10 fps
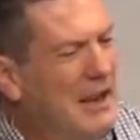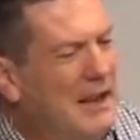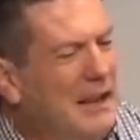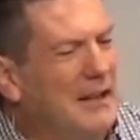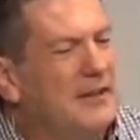
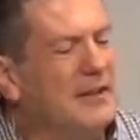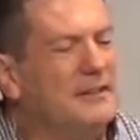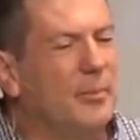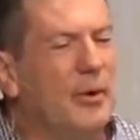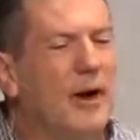And
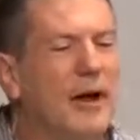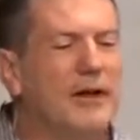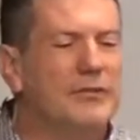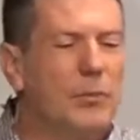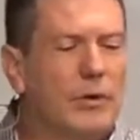to be
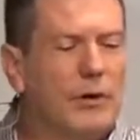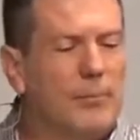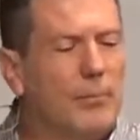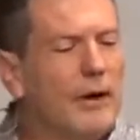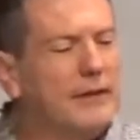honest, we're going to
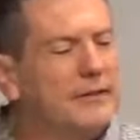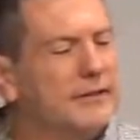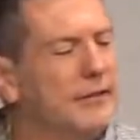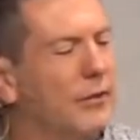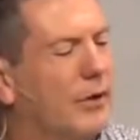break this
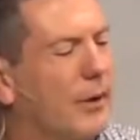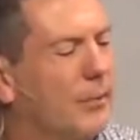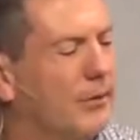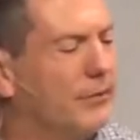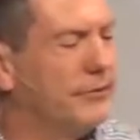into a
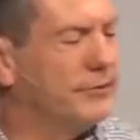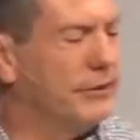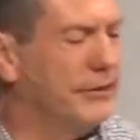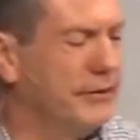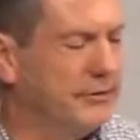couple different
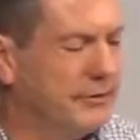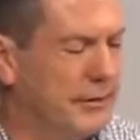series.